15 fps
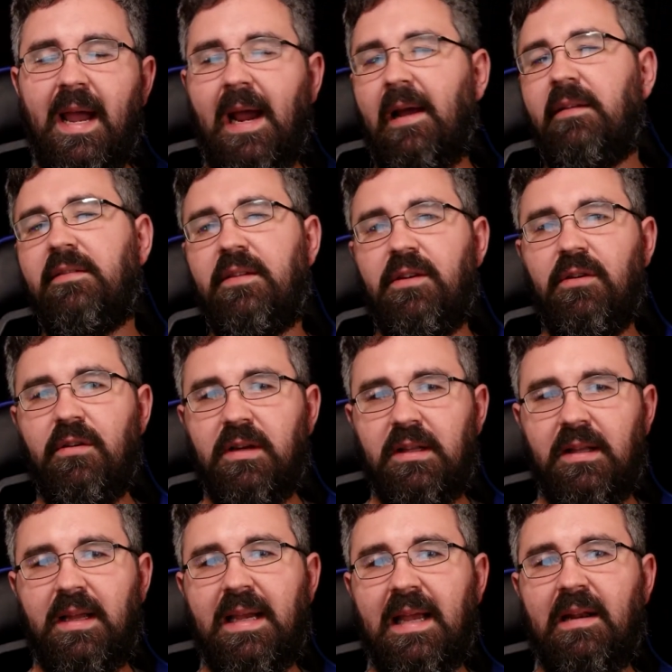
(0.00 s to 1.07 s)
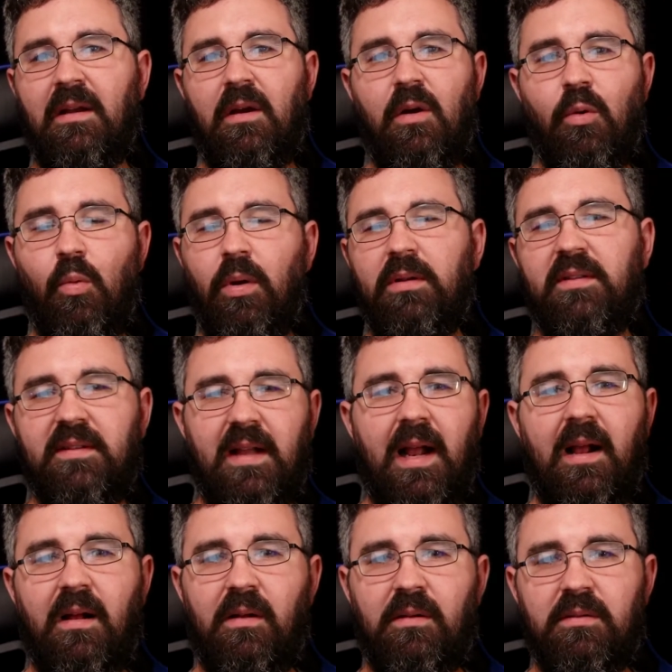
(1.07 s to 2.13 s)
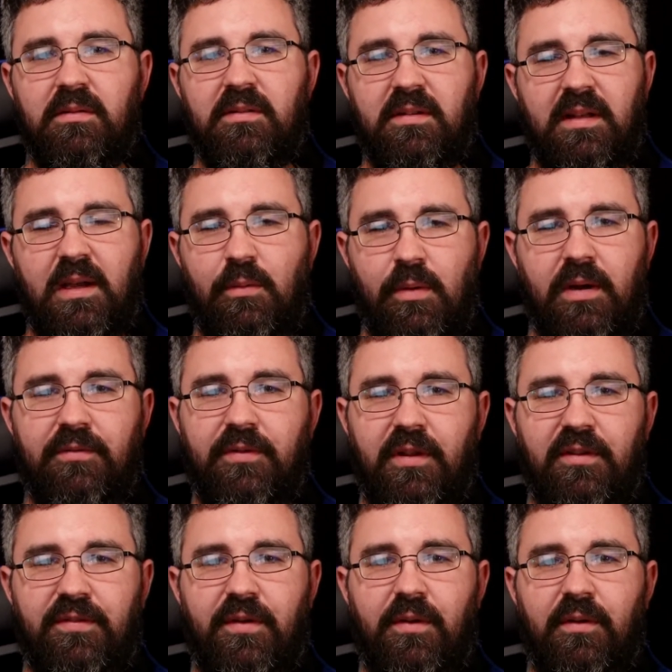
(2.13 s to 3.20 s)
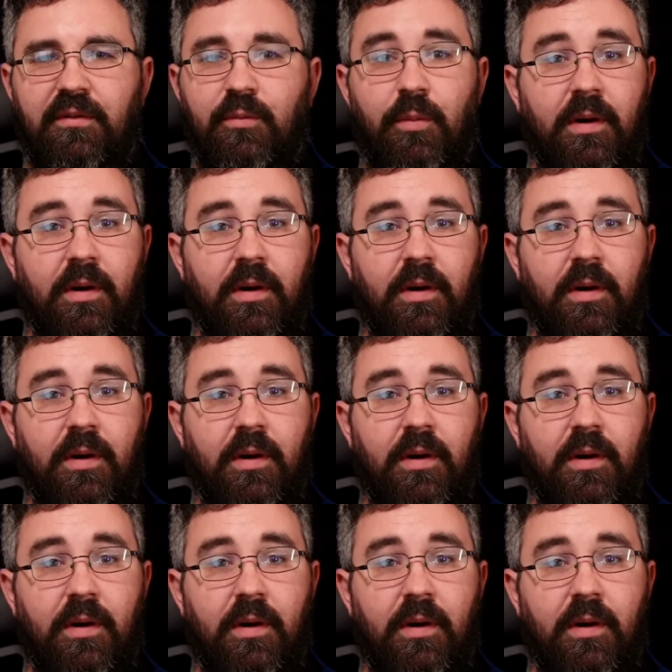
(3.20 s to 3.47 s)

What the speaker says: Ask your client, what style do they want for these photos?